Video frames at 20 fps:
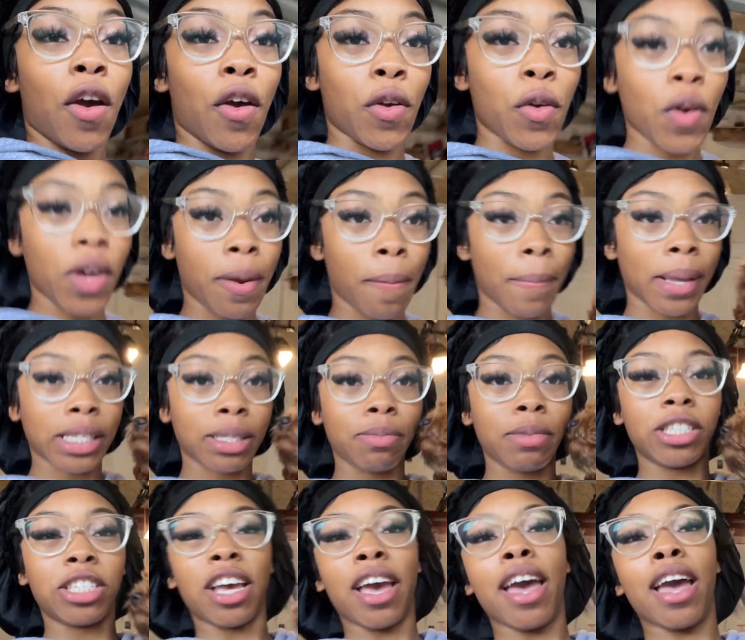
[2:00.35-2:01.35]
Are you gonna miss
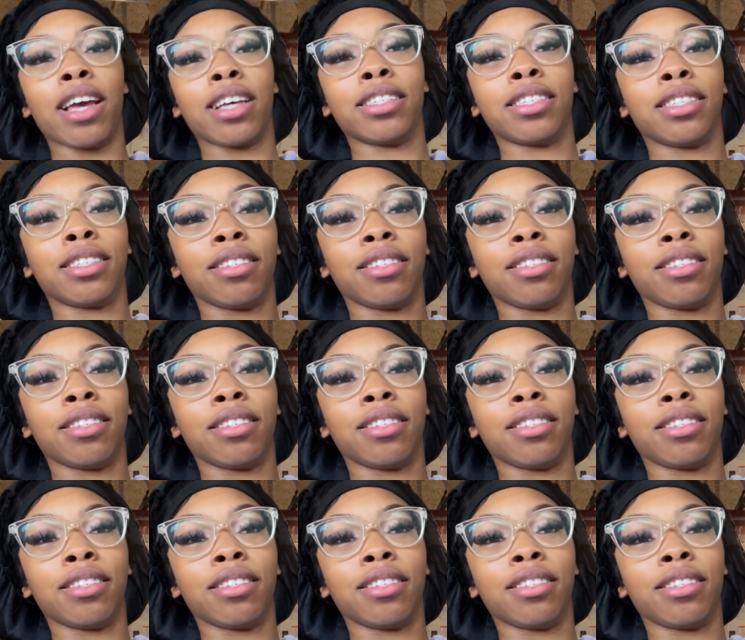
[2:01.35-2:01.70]
me, Jax?